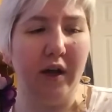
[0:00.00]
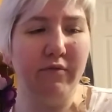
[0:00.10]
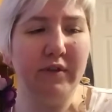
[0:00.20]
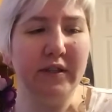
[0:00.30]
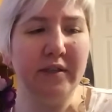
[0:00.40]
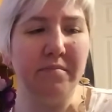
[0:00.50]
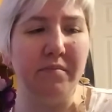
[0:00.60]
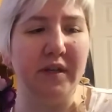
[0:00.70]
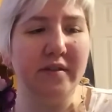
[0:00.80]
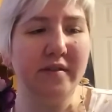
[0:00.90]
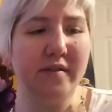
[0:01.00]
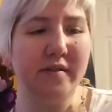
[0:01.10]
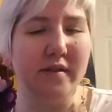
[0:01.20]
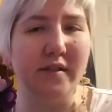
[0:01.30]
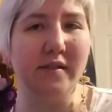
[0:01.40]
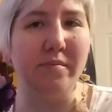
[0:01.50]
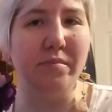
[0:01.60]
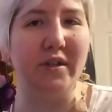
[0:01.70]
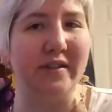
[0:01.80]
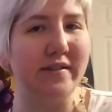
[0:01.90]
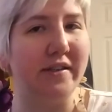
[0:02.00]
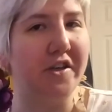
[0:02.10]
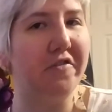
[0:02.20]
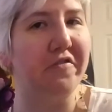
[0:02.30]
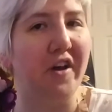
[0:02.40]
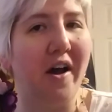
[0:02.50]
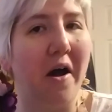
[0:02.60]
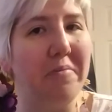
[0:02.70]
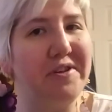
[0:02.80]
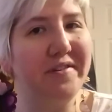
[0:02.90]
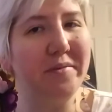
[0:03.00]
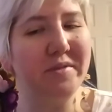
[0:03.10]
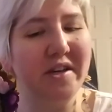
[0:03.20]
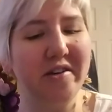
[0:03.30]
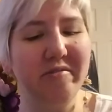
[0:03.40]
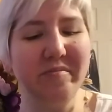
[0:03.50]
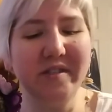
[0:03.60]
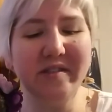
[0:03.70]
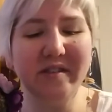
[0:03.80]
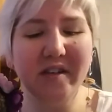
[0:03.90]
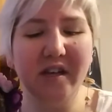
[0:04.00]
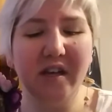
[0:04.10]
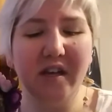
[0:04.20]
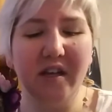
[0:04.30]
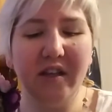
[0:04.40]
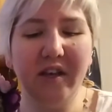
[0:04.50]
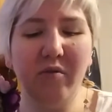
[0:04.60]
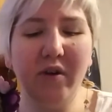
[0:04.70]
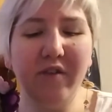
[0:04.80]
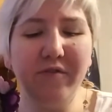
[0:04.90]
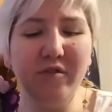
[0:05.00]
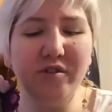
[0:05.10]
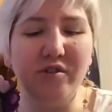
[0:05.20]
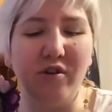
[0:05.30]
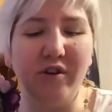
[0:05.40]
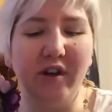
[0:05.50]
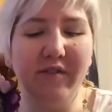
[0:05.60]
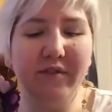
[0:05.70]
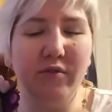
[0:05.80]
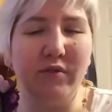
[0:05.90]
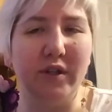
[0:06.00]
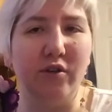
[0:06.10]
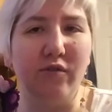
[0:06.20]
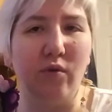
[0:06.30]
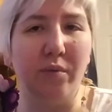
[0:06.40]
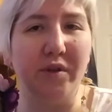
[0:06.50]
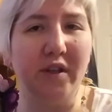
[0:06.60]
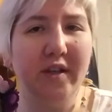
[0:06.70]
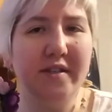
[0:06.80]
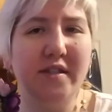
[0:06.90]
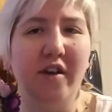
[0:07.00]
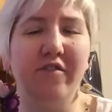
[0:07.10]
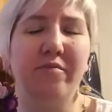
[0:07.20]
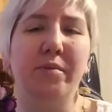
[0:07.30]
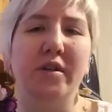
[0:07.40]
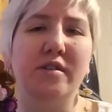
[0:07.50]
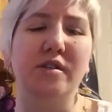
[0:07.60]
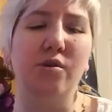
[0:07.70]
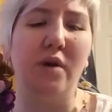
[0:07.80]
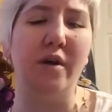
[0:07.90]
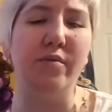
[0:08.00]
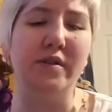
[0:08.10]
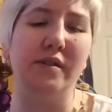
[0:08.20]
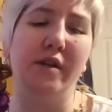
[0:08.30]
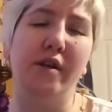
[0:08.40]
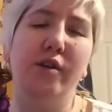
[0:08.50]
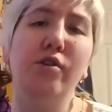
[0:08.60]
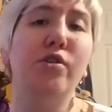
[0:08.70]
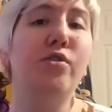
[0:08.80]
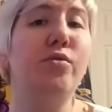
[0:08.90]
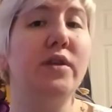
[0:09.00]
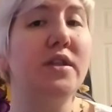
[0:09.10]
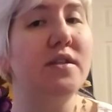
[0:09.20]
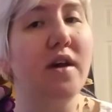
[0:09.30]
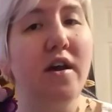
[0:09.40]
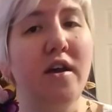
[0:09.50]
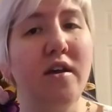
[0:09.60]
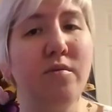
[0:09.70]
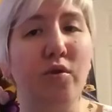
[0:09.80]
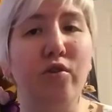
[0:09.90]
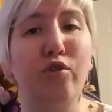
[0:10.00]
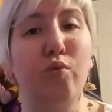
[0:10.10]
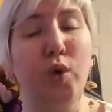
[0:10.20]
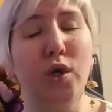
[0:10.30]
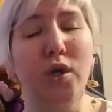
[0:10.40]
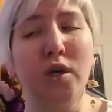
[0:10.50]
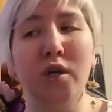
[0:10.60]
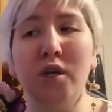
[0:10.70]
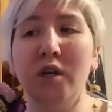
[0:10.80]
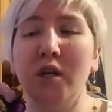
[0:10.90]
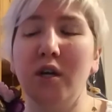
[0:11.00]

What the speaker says: really miss the simplicity of the hobby sometimes. Like, when I first started, I felt really overwhelmed with a lot of stuff, but DOA was, like, new at the time, or newer.